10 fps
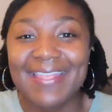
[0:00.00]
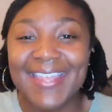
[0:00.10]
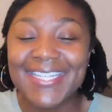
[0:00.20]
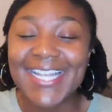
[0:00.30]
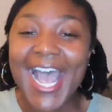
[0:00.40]

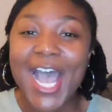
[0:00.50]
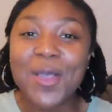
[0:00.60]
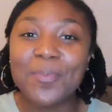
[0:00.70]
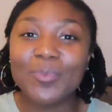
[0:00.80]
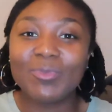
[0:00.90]
This
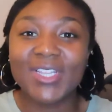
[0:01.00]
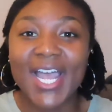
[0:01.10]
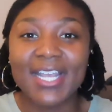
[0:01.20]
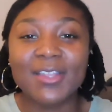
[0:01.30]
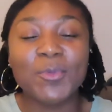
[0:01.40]
app,
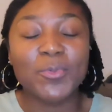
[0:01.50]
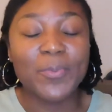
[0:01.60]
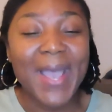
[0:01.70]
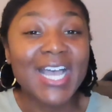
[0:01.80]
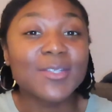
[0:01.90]
like the Mobile
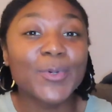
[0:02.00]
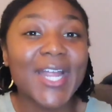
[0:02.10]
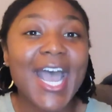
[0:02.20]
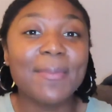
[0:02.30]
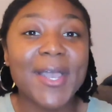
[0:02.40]
Passport
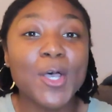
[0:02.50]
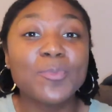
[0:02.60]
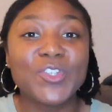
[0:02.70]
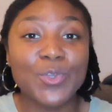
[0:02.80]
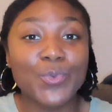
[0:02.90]
app,
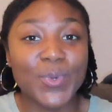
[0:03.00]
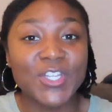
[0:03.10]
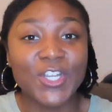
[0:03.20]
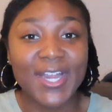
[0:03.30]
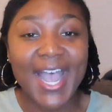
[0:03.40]
helps you
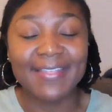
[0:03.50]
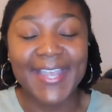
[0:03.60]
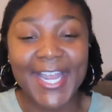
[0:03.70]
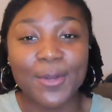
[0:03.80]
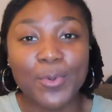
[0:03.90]
when you're at
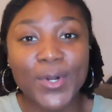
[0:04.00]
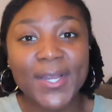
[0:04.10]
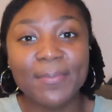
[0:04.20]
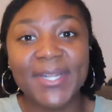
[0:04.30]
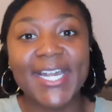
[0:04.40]
the
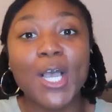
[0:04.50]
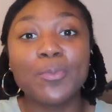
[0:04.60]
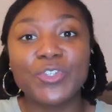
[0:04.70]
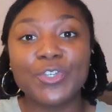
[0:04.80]
airport, but it helps